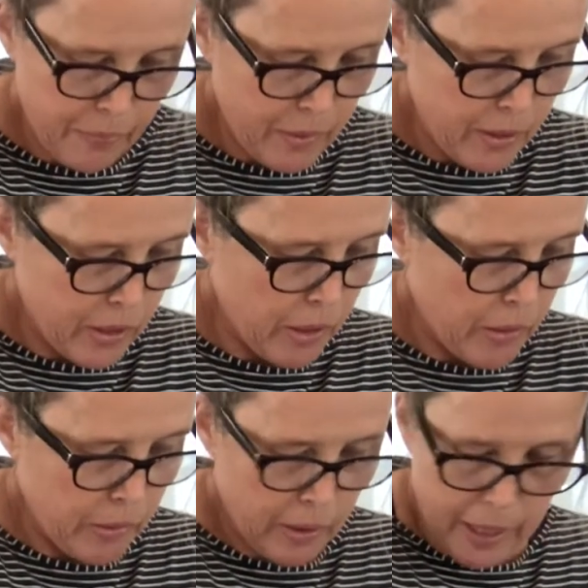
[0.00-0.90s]
So,
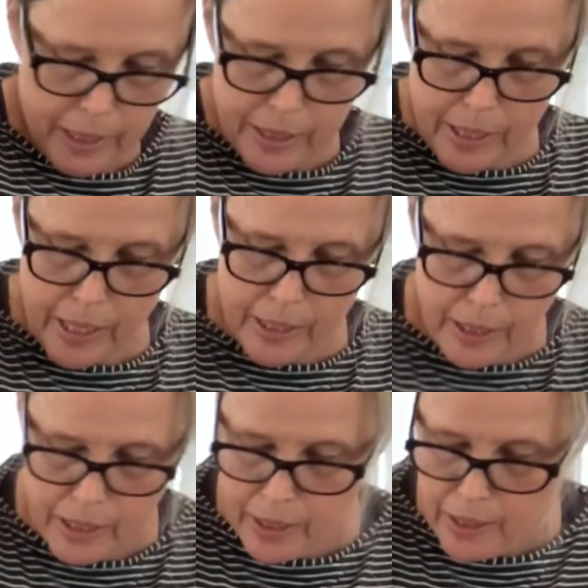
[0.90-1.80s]
like I said,
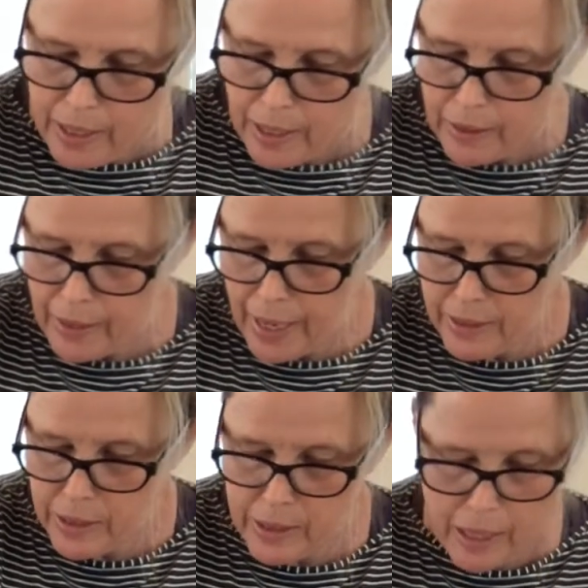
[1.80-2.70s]

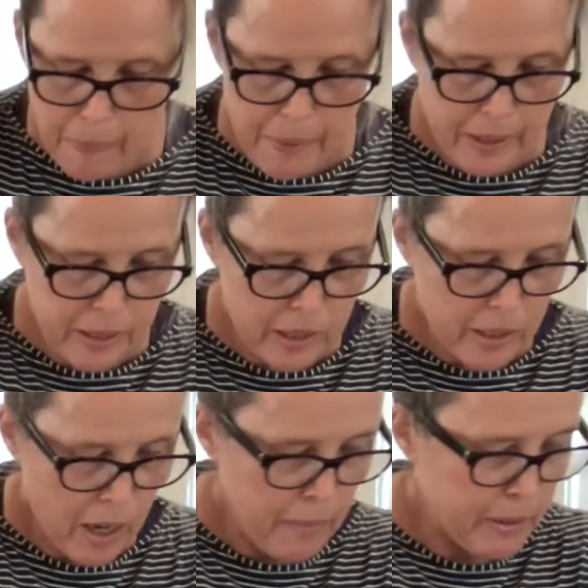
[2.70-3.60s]
last step is to
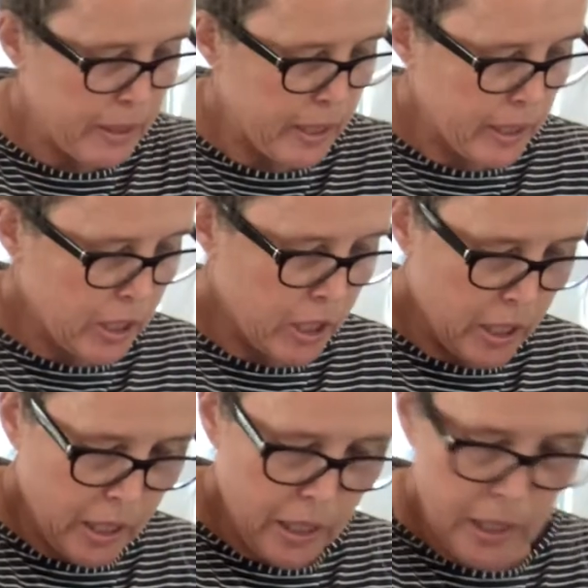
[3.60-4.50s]
top stitch
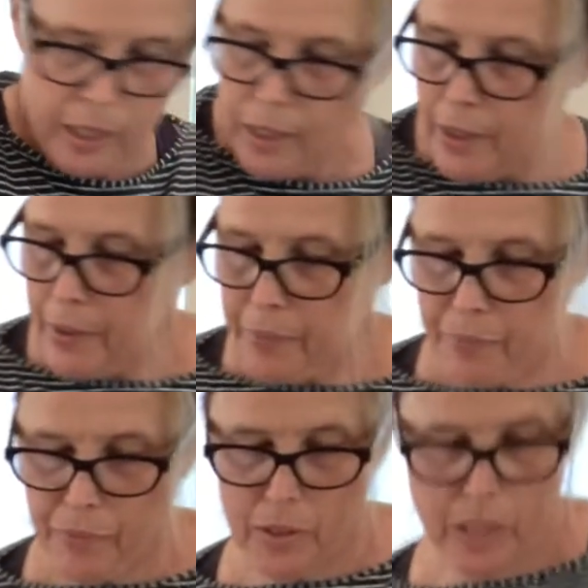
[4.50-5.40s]

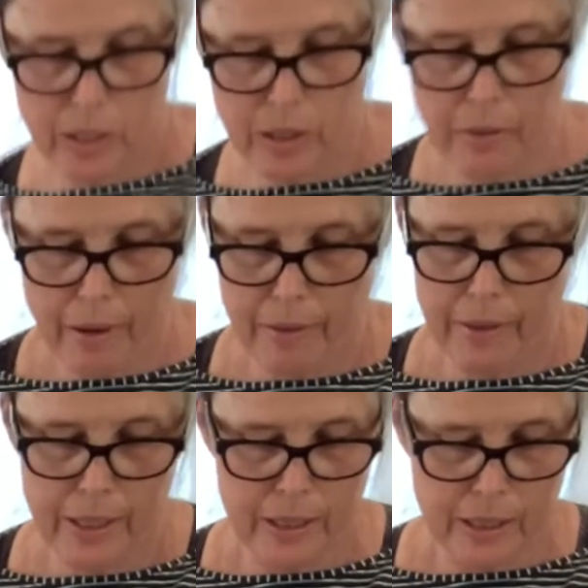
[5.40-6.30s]
just around this